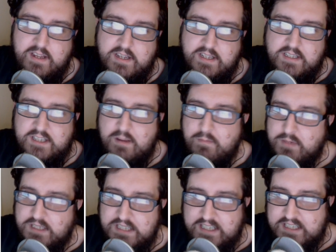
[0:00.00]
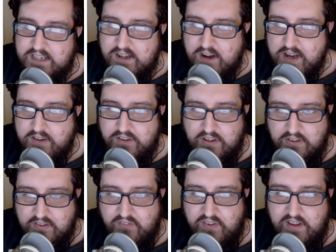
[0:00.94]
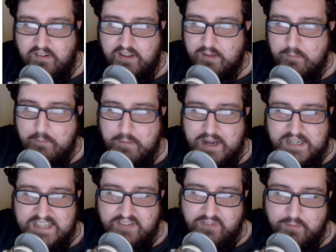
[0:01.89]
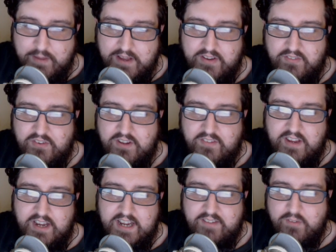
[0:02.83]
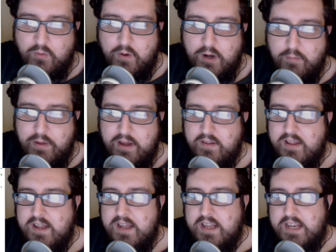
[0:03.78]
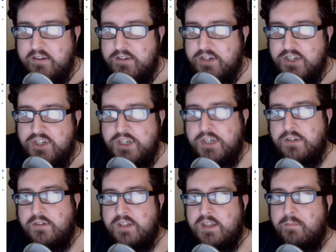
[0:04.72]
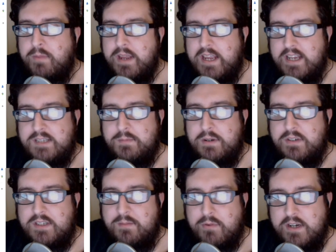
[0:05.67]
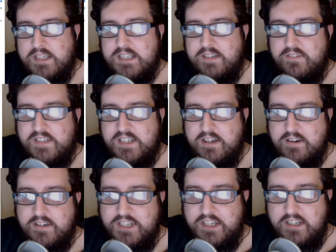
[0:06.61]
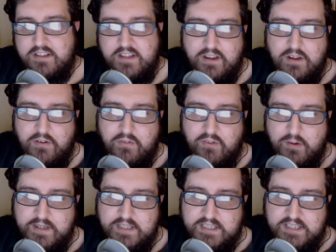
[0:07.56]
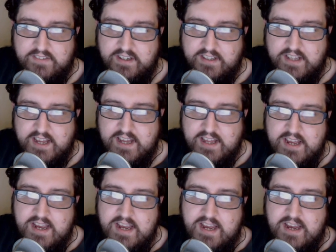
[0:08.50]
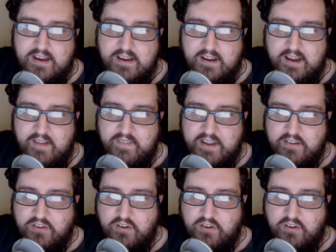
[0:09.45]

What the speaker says: So 6 scenarios doesn't feel like a massive amount of stuff that you'd have to worry about. You'd just choose the biggest, most impressive scenarios you could think of from it and stuff like that, and then sort